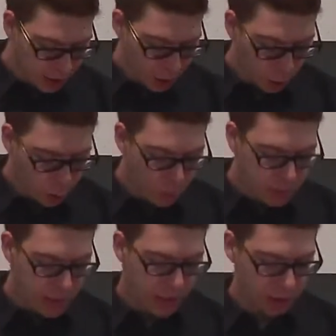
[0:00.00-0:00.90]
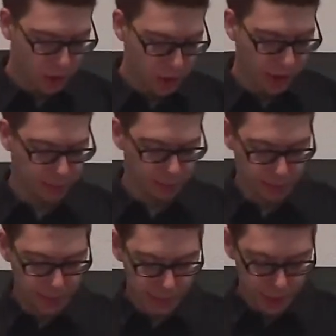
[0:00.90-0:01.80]
'A woman killed him.'
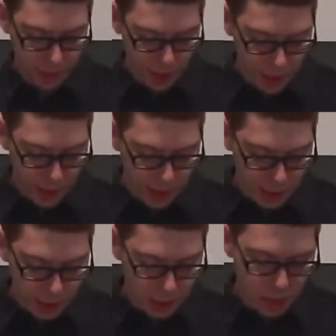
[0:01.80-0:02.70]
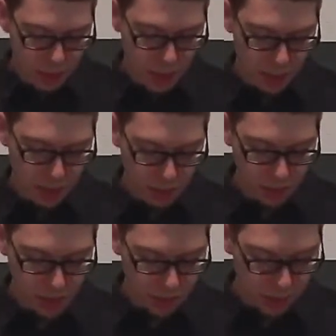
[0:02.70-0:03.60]
And his young man
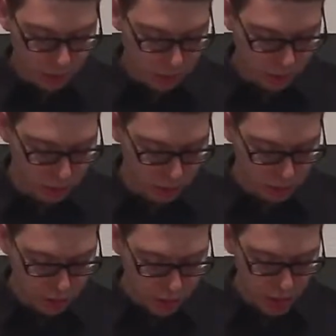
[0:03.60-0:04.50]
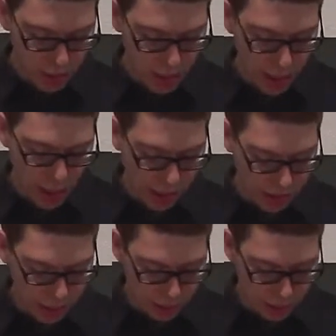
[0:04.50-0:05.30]
thrust him through, and he died.